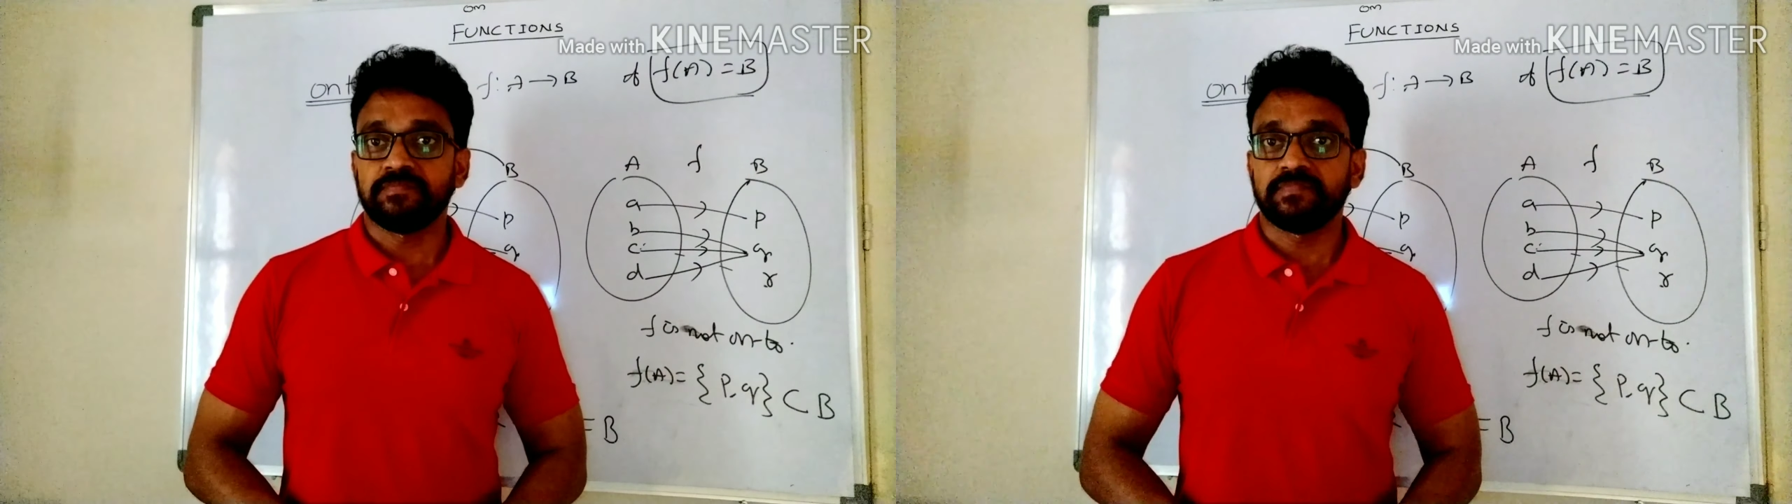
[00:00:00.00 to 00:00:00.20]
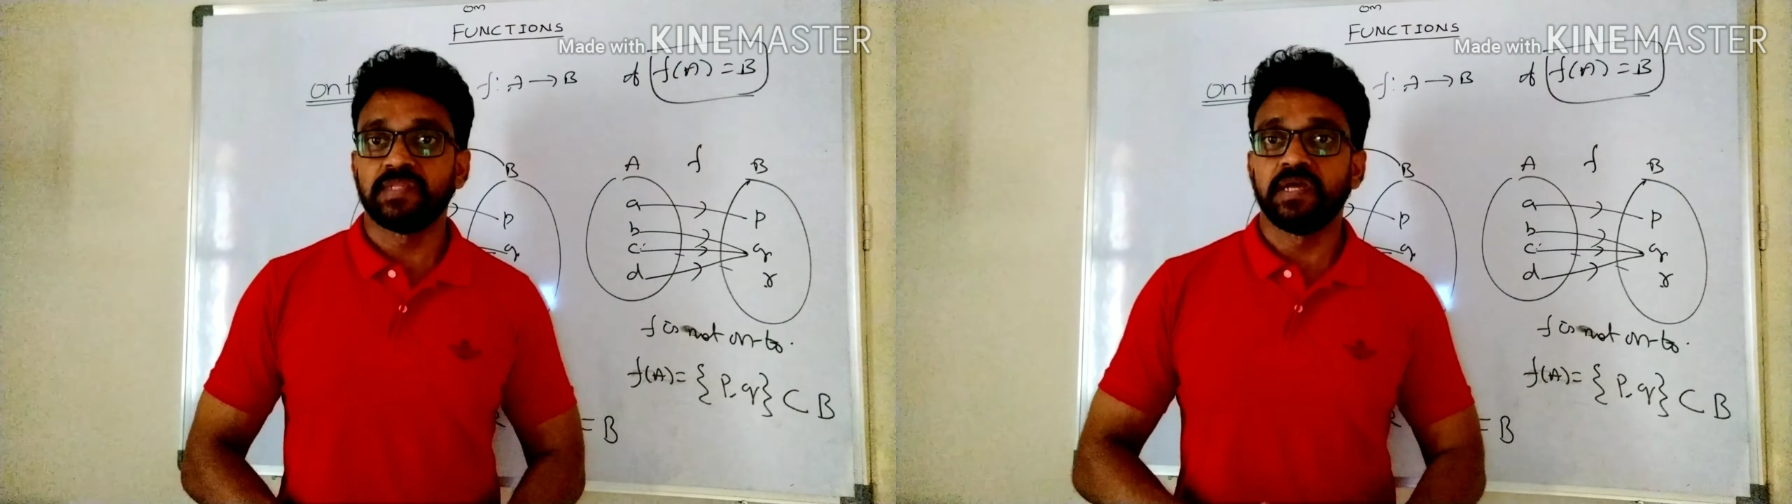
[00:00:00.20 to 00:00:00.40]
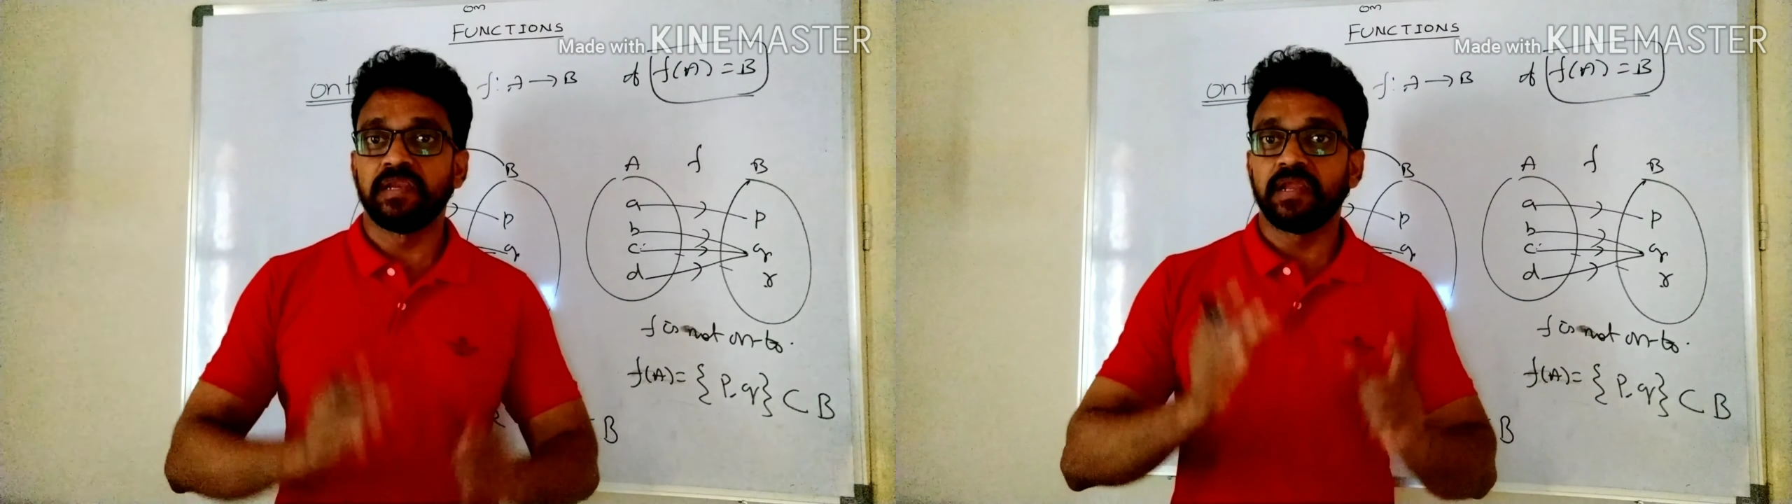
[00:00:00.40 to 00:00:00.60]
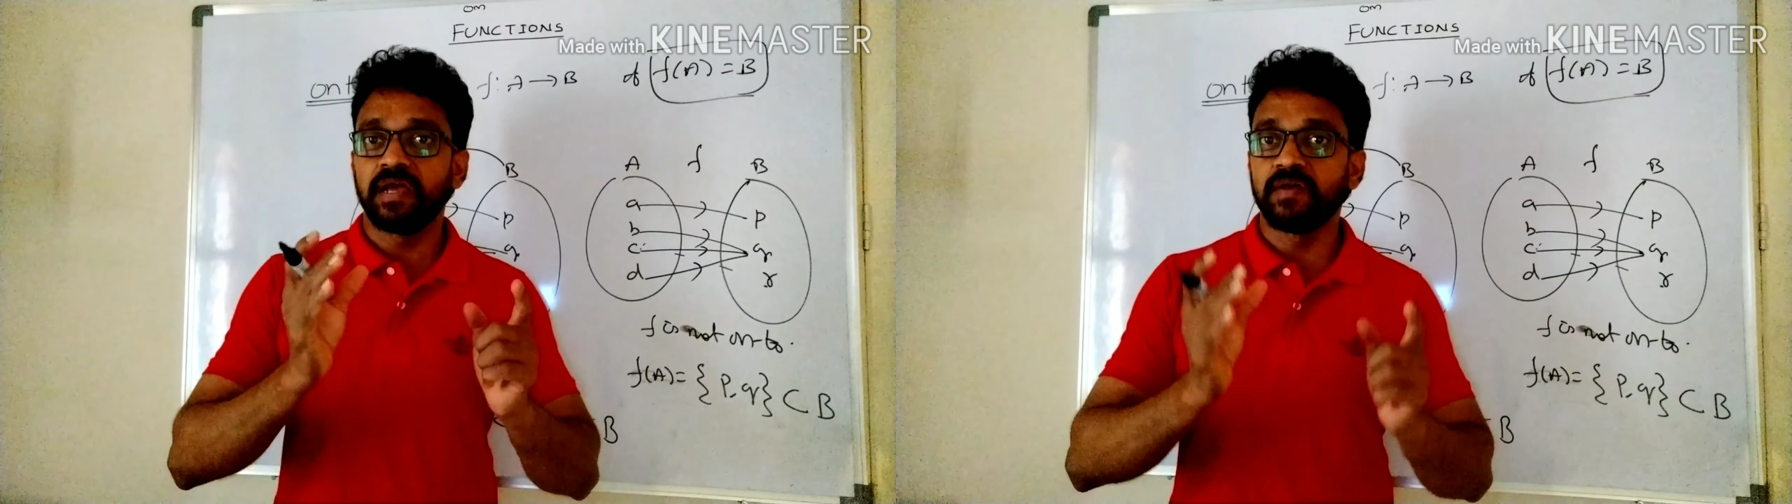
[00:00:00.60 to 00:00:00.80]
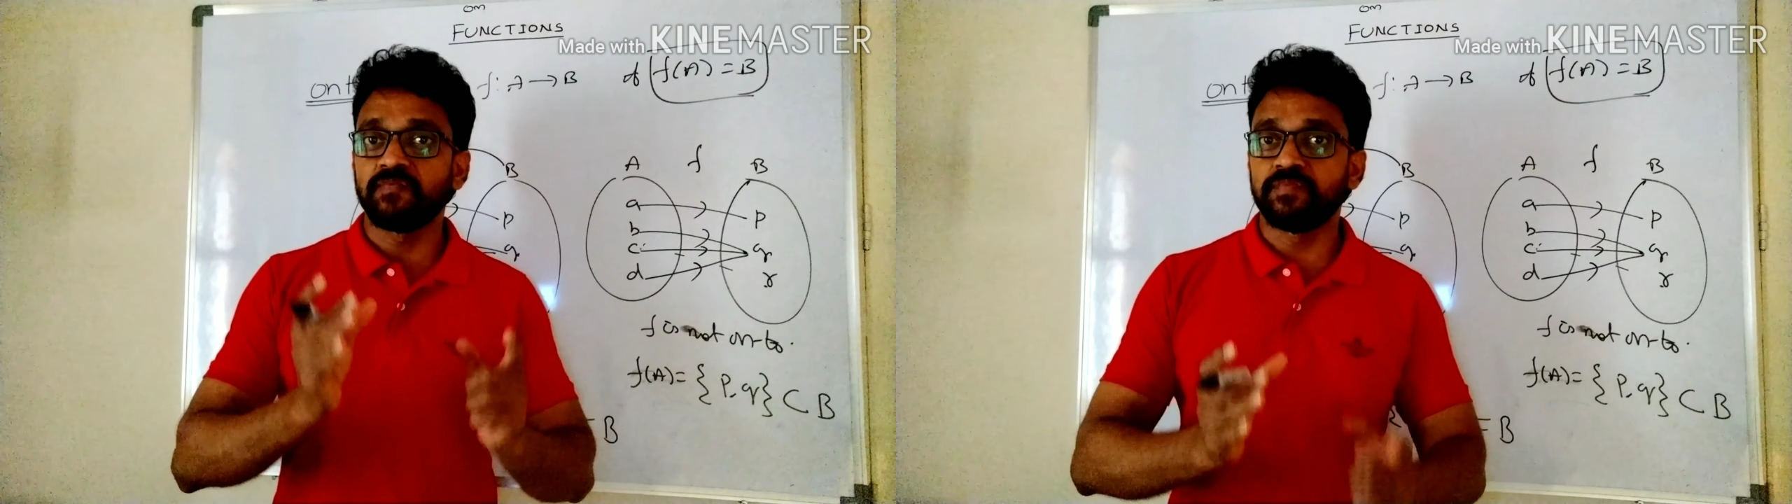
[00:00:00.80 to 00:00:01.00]
Then
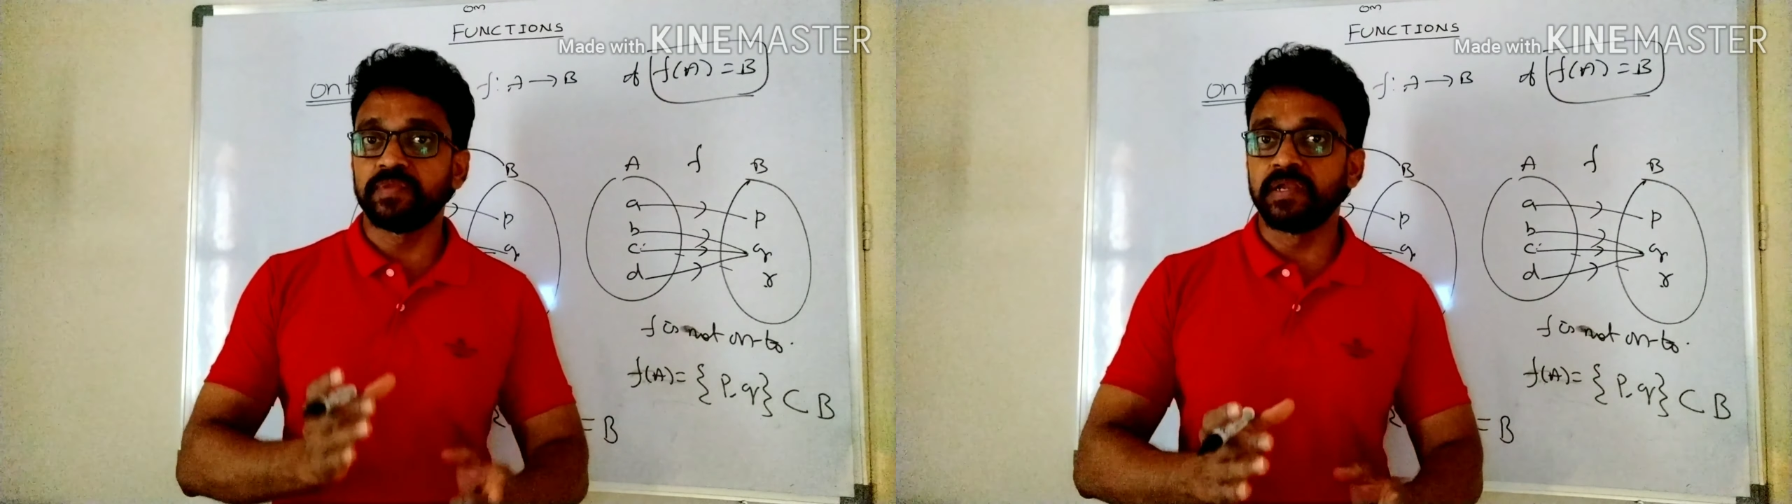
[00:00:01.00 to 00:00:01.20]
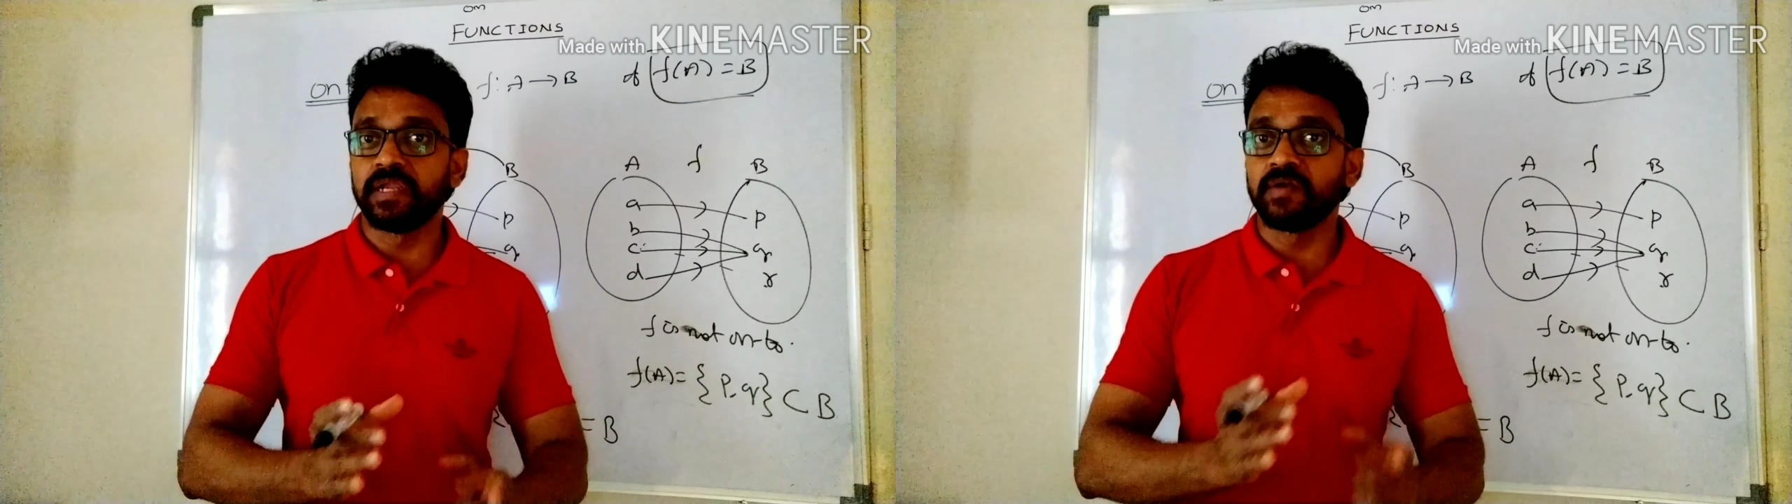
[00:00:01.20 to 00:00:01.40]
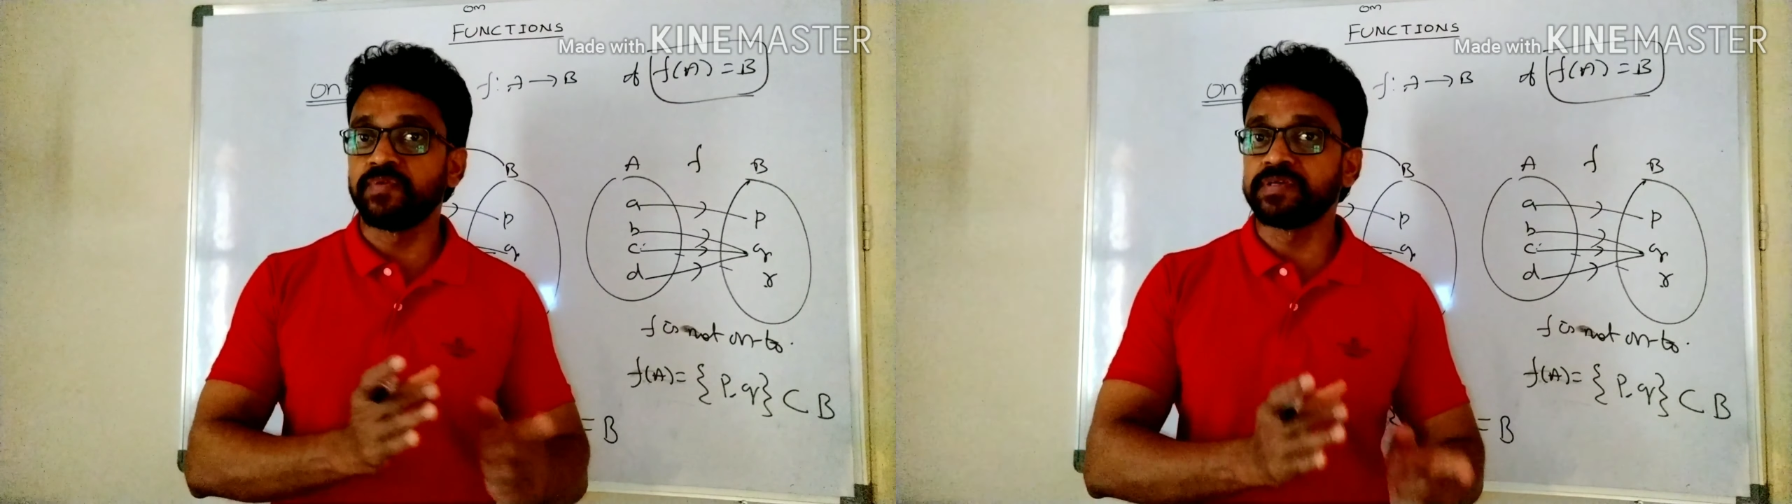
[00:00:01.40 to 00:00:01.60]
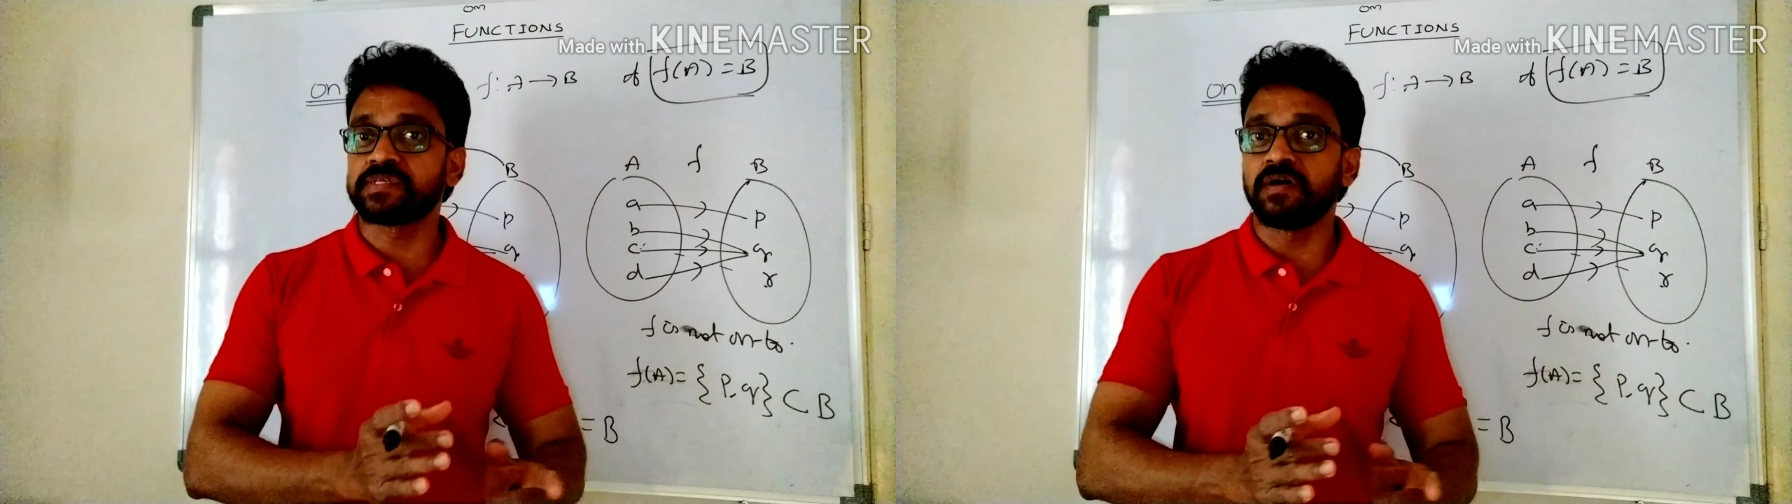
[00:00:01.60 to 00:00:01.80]
F is